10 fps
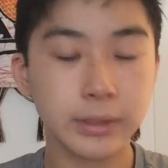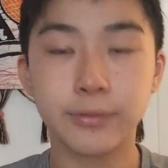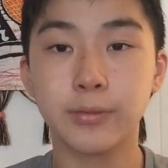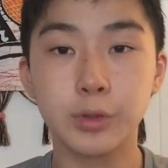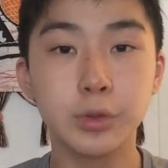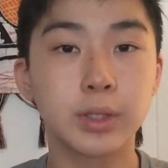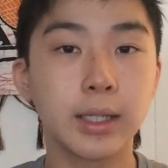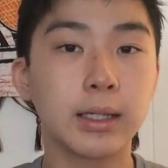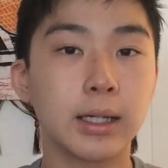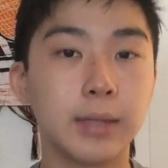if
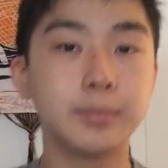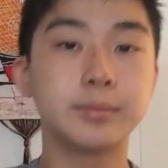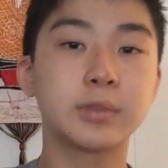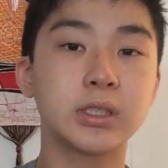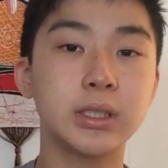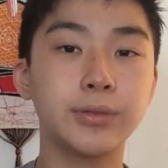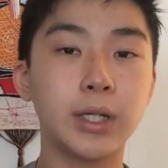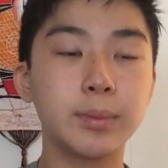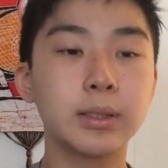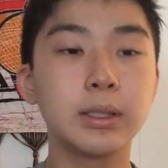using
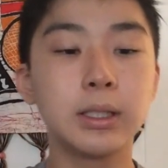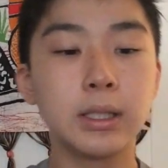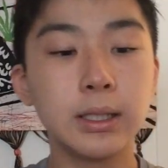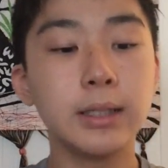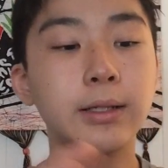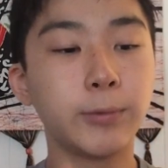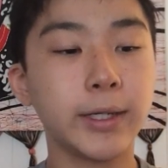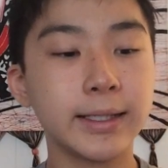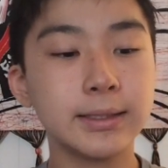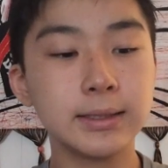CFOP,
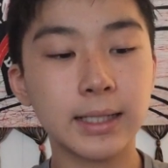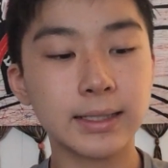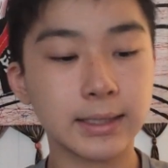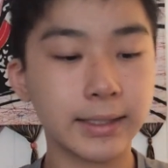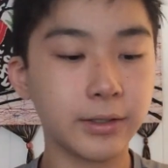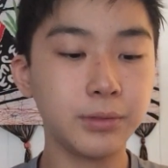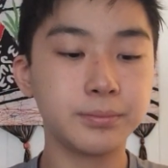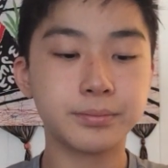when I get to the last layer,